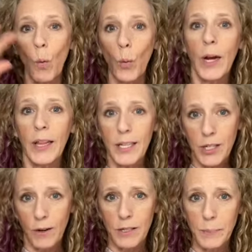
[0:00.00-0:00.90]
really
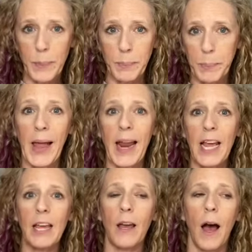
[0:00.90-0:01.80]
start
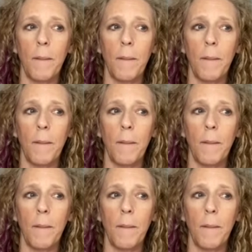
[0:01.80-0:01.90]
planning